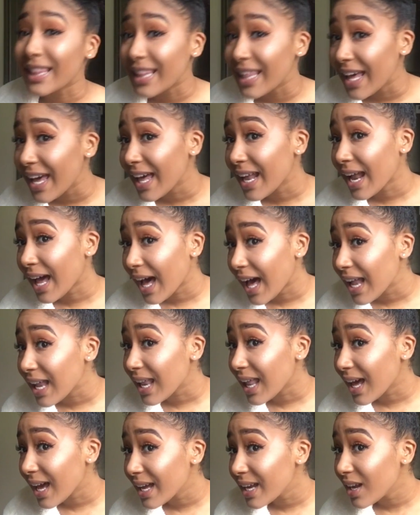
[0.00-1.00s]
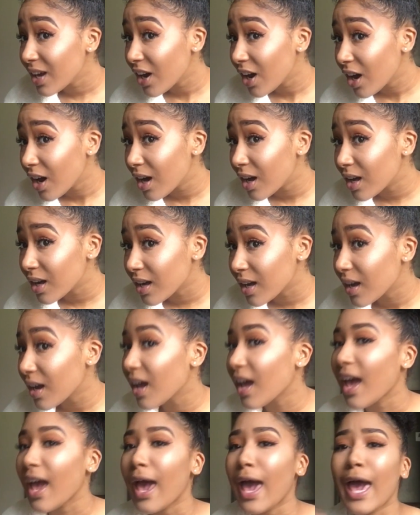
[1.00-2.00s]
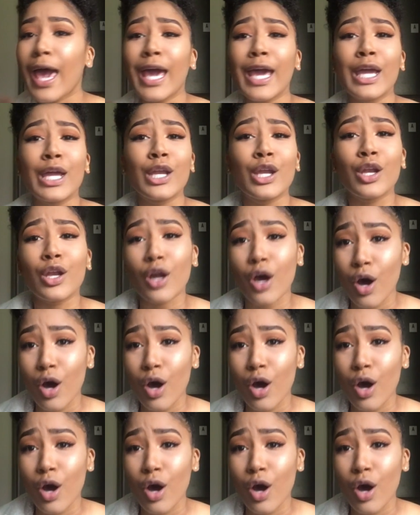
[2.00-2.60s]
That highlighter ain't